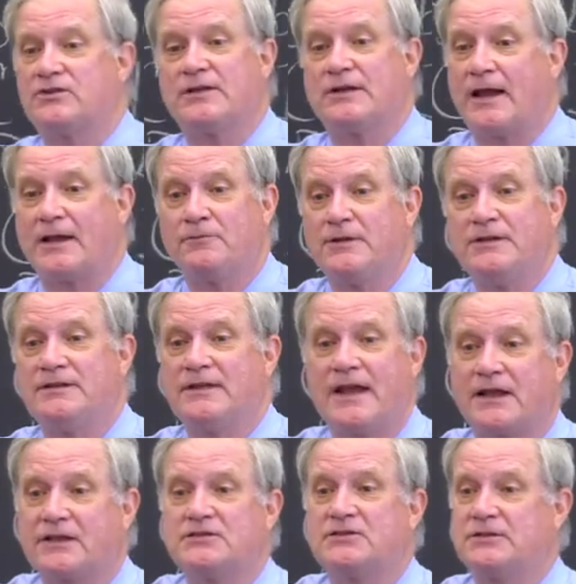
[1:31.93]
should I read
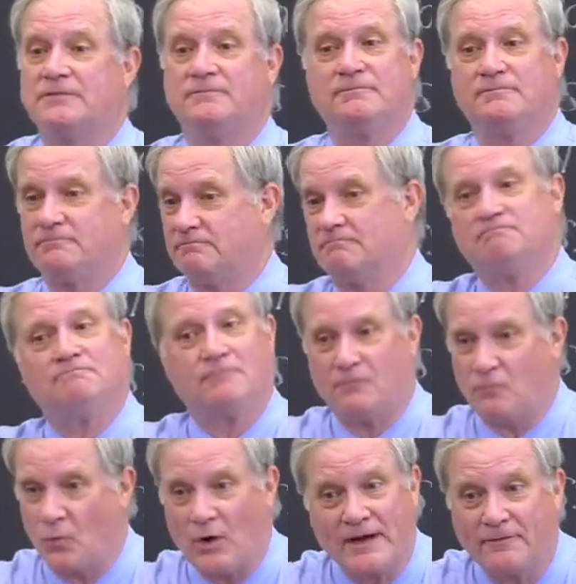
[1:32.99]
next,
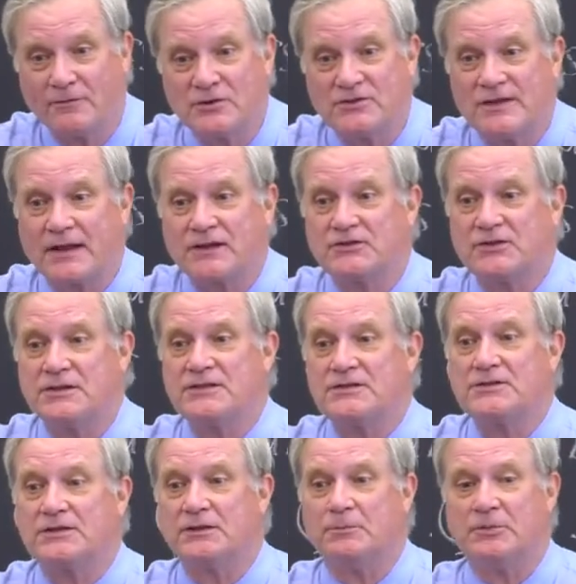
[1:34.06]
whatever is next on the
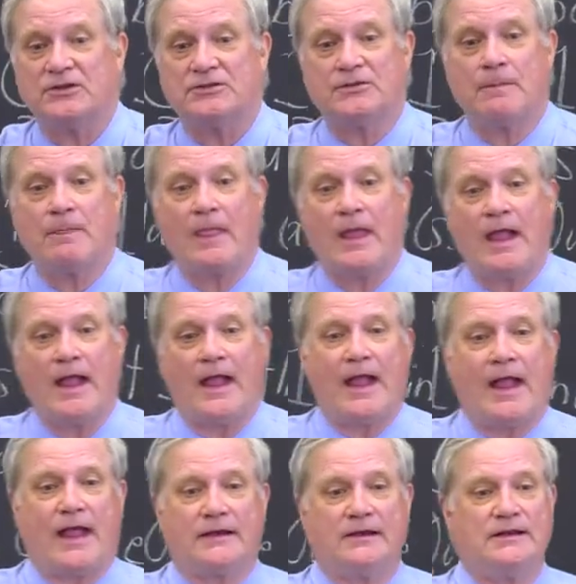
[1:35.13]
syllabus.
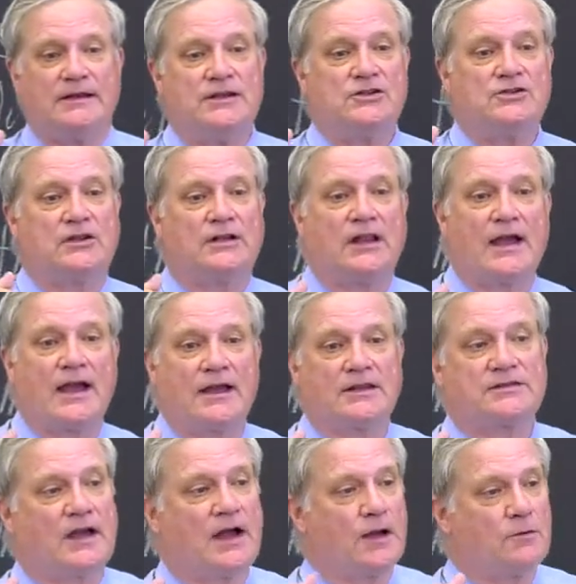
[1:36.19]
And in each
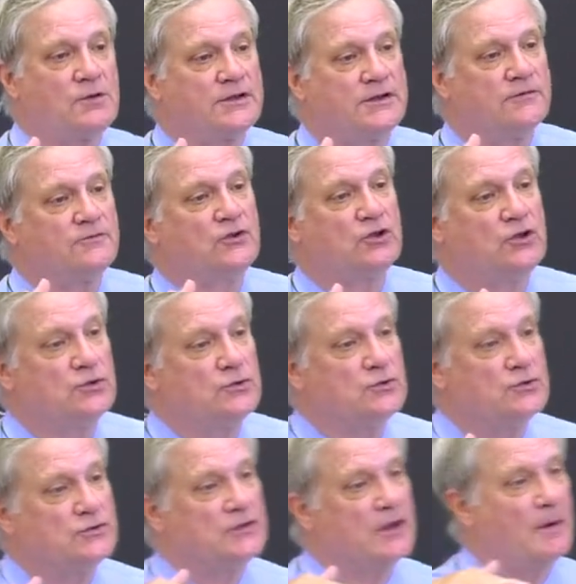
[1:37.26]
class, I will give cues